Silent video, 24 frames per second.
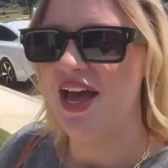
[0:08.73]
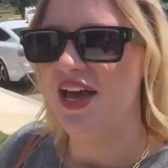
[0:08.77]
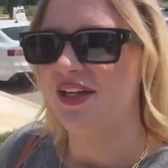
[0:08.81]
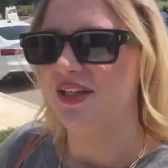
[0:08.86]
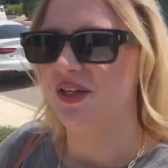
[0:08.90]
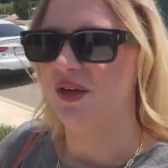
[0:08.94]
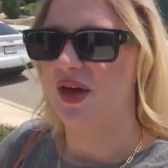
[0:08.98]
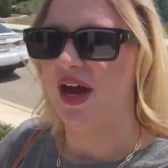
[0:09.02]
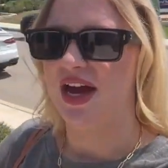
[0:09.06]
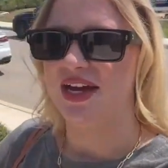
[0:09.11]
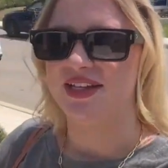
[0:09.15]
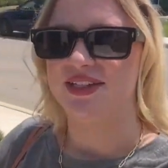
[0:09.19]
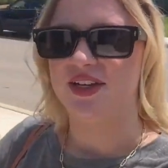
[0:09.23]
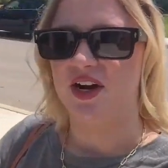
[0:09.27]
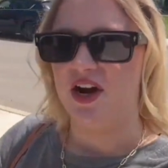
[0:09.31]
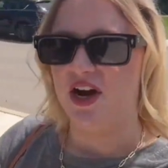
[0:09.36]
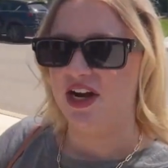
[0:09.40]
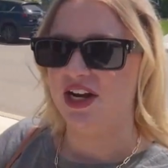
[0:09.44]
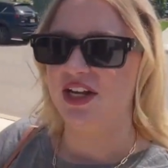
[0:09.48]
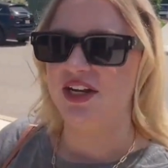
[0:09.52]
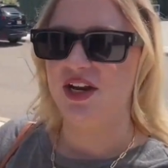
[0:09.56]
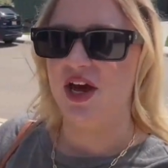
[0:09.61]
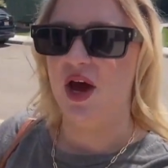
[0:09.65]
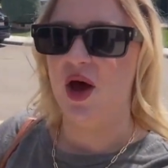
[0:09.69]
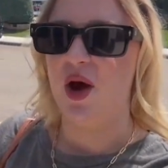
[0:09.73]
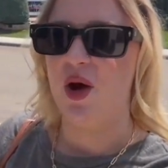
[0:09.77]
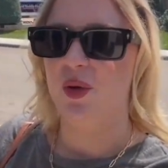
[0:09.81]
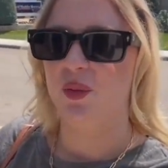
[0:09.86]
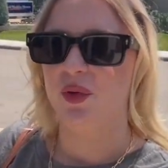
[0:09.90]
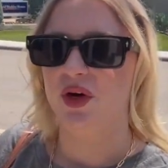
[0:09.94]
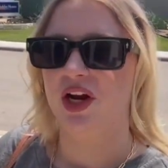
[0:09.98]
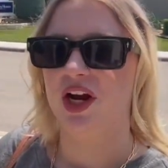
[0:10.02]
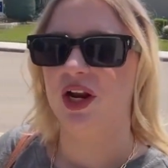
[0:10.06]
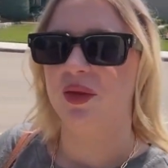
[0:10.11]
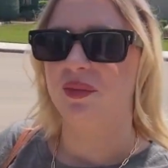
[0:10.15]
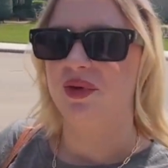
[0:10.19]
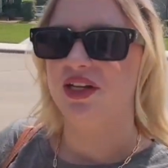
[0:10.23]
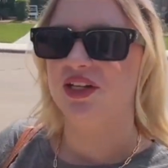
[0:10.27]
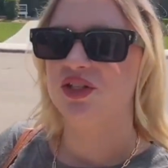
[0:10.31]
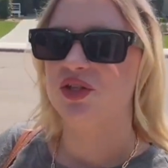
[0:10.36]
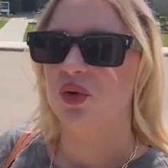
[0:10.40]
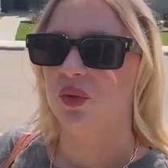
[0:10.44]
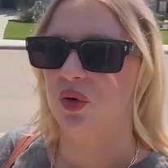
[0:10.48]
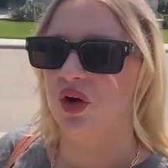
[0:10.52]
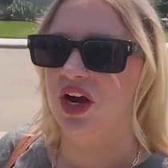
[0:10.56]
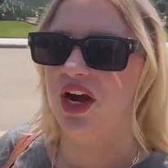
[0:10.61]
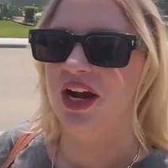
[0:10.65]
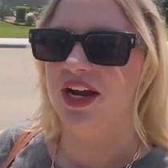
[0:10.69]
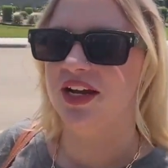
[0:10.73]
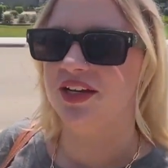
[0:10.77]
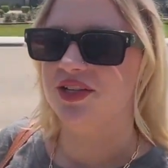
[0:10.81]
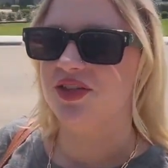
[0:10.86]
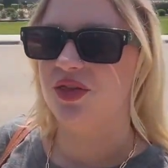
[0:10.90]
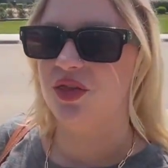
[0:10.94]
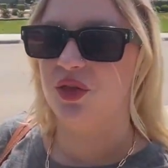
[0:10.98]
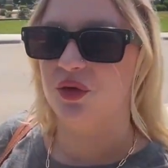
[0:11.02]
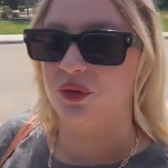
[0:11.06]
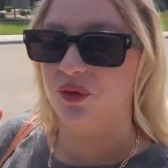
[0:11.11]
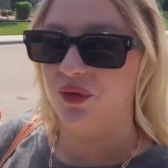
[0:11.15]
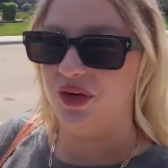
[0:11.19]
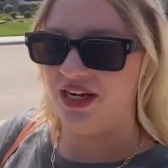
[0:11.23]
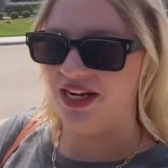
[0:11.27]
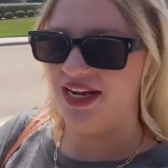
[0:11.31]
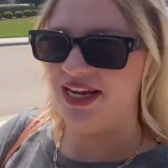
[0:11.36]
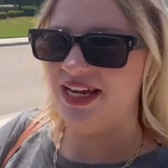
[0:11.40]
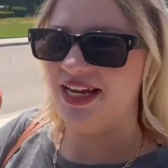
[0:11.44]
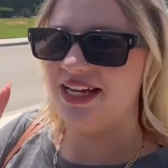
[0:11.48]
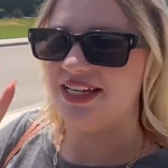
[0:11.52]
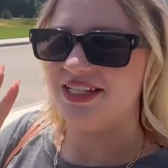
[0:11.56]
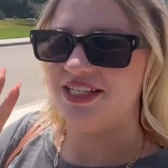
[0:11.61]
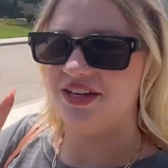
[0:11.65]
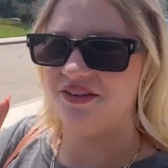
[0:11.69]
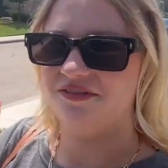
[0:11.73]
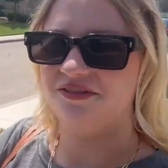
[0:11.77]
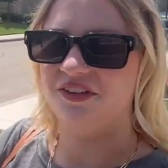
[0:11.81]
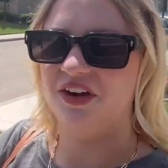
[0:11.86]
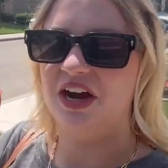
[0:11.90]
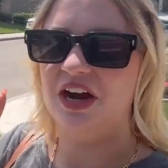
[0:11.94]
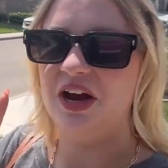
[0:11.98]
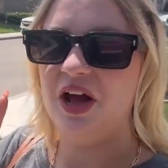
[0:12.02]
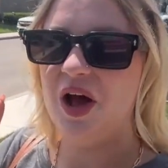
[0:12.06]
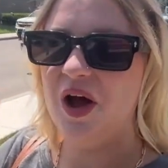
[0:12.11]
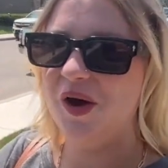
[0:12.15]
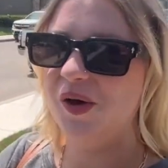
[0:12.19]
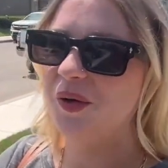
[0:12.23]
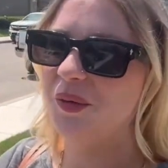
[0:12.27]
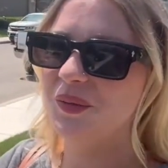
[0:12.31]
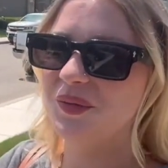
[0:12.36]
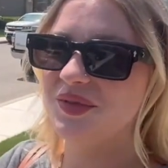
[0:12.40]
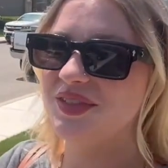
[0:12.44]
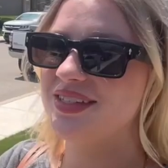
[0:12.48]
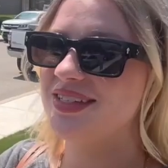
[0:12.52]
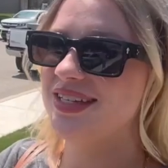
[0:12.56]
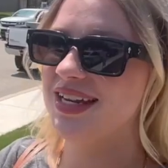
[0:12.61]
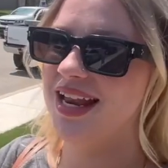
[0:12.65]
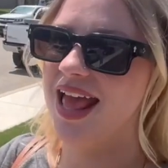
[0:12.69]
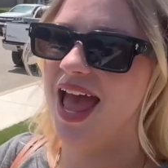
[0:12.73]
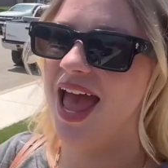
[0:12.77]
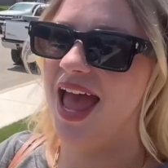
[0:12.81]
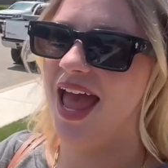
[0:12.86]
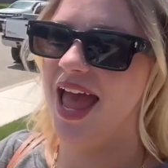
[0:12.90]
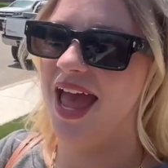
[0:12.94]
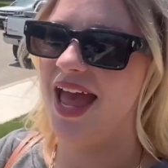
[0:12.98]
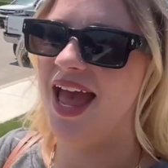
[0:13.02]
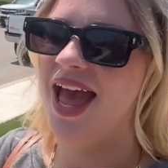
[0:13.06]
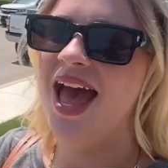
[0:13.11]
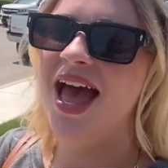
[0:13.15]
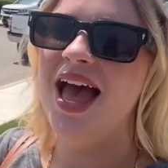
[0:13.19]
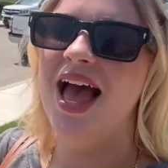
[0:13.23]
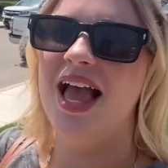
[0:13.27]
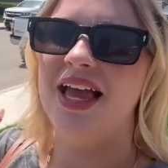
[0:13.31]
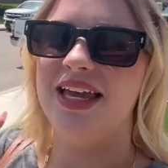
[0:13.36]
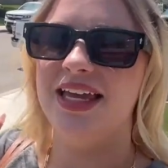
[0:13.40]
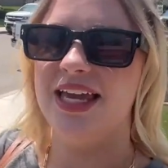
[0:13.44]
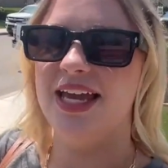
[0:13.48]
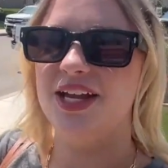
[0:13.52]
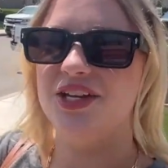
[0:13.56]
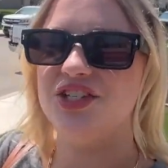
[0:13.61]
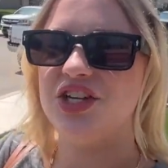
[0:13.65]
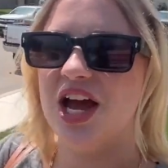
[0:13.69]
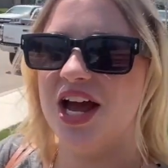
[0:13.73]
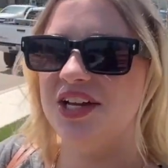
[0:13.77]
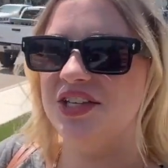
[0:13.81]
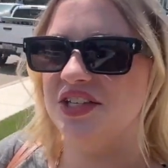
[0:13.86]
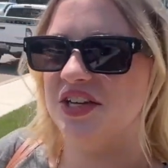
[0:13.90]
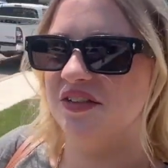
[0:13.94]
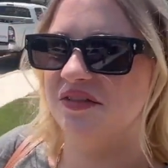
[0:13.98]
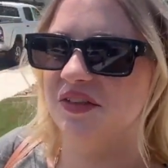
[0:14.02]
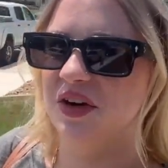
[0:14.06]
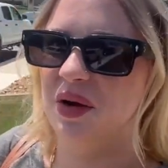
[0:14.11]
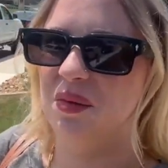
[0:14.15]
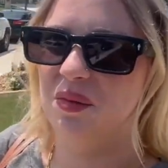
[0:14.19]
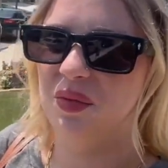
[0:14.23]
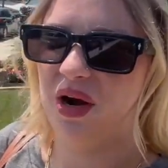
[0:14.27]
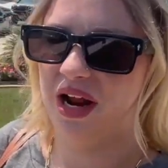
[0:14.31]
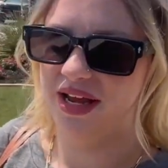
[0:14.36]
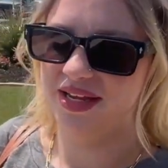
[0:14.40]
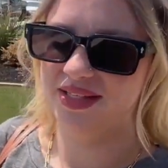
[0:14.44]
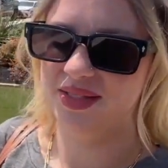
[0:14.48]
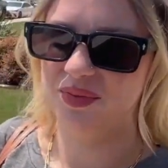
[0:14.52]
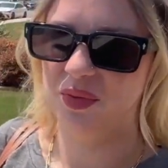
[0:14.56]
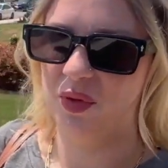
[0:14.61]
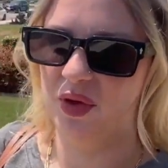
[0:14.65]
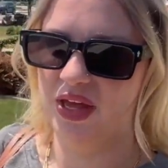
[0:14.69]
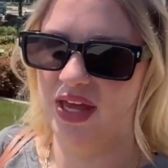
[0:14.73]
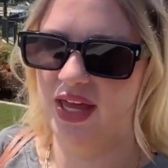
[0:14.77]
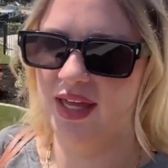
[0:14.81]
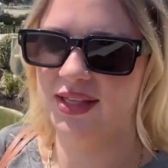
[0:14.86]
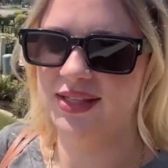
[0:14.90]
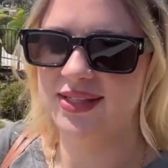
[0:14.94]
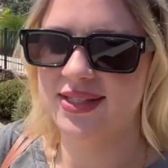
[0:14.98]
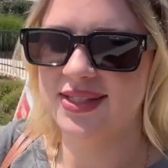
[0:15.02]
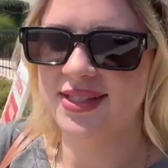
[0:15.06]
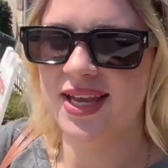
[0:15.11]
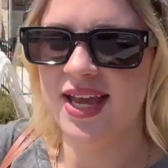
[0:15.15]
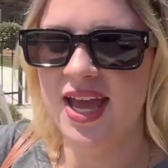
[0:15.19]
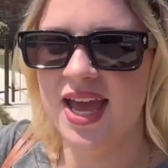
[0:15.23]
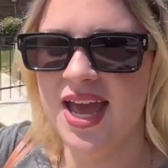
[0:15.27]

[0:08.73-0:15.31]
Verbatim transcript: You guys already know we're gonna be touring three different homes today, each at different price points.